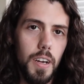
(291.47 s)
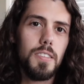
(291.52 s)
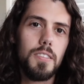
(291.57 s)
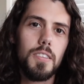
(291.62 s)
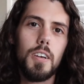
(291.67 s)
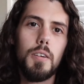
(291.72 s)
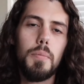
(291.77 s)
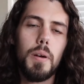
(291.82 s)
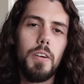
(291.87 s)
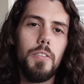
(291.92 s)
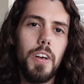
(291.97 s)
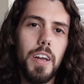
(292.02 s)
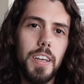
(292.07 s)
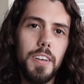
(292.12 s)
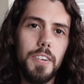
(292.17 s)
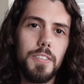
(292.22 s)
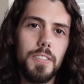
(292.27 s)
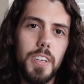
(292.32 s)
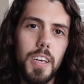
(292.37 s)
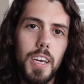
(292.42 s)
start by writing
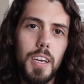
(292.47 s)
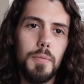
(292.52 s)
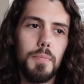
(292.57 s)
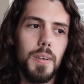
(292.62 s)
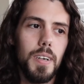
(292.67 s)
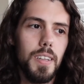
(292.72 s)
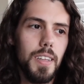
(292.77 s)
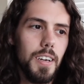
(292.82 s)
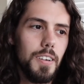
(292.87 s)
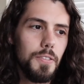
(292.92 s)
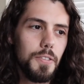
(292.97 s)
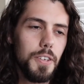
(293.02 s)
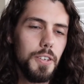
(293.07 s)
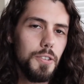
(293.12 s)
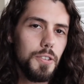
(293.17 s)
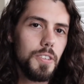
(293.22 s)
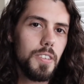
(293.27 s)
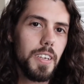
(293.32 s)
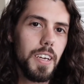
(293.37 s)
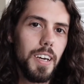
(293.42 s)
your name, and that'll
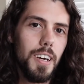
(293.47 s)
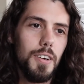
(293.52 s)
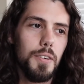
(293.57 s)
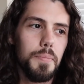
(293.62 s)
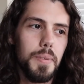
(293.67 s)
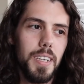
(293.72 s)
usually help.